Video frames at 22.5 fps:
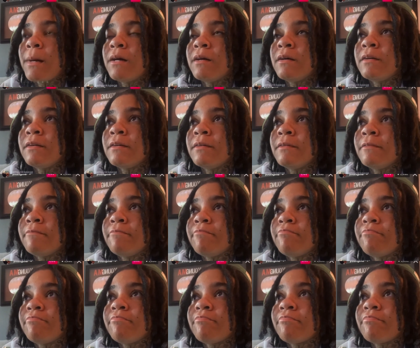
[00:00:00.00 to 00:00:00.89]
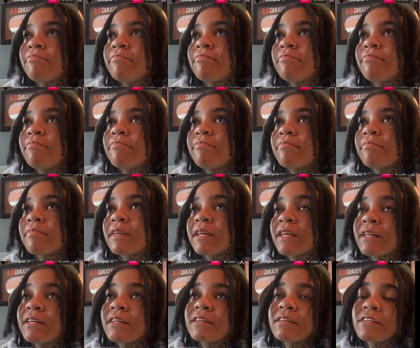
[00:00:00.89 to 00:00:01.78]
Um,
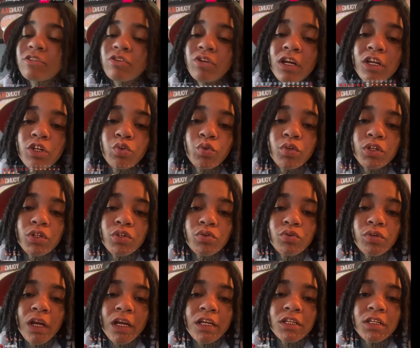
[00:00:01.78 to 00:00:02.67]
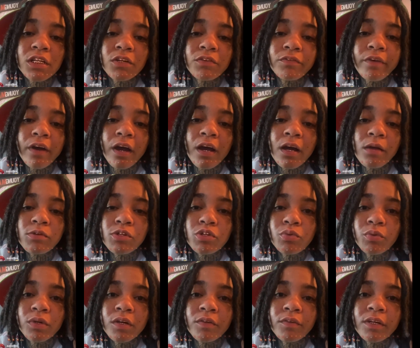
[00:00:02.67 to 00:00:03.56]
yeah, so that's what that's the
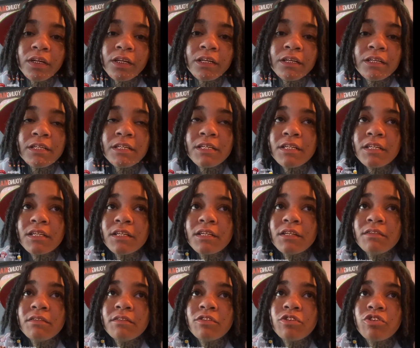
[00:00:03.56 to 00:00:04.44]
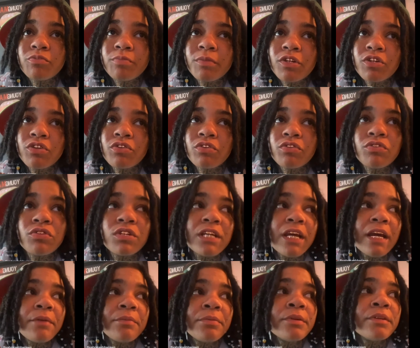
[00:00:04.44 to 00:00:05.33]
vibes or whatever the case. Make sure you
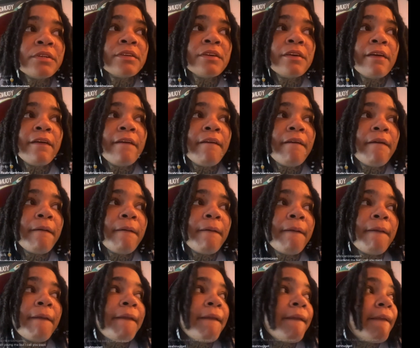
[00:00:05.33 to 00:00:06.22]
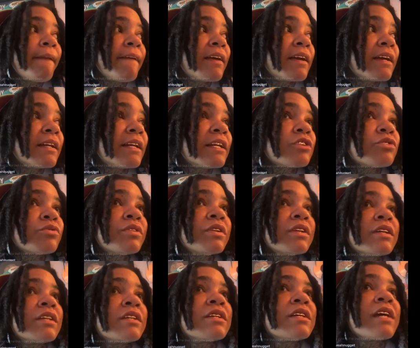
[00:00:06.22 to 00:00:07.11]
tap in. And that's
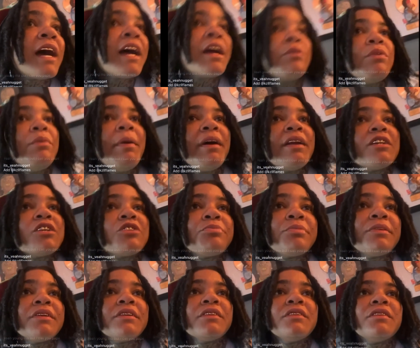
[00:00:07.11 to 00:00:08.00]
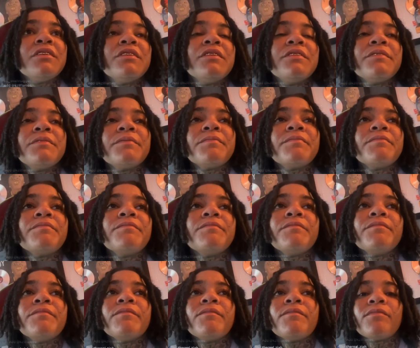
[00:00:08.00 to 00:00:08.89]
what it is. All right, we about to spin.
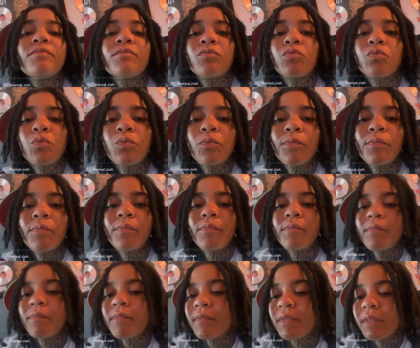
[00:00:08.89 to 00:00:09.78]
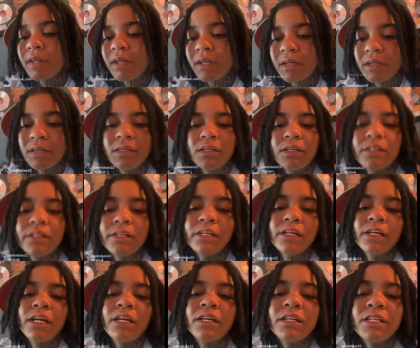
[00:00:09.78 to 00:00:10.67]
Yeah.
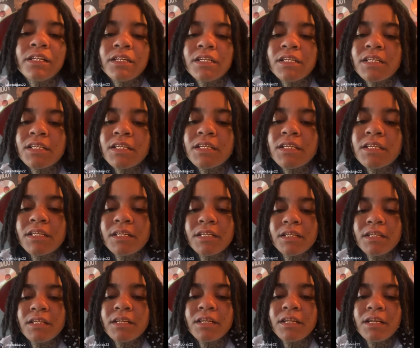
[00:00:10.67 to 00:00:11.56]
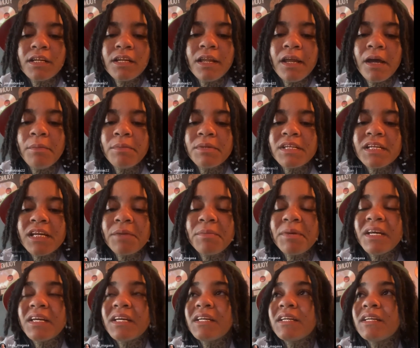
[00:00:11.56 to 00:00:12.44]
But y'all niggas, I'm going to
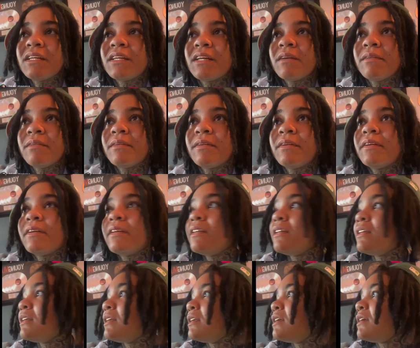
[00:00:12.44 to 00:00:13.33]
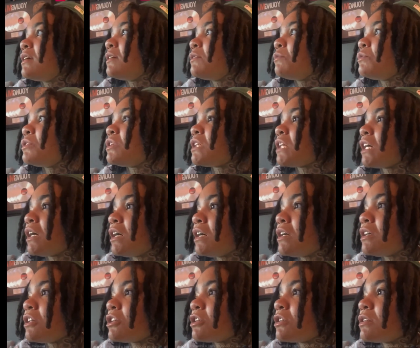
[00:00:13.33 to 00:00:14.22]
tap back in with
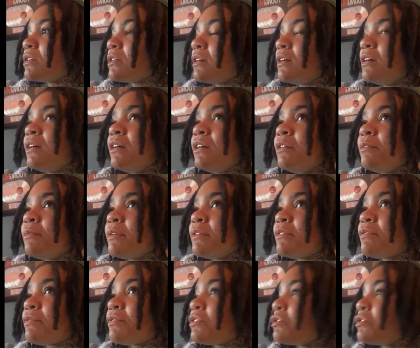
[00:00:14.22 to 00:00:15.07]
y'all um, in a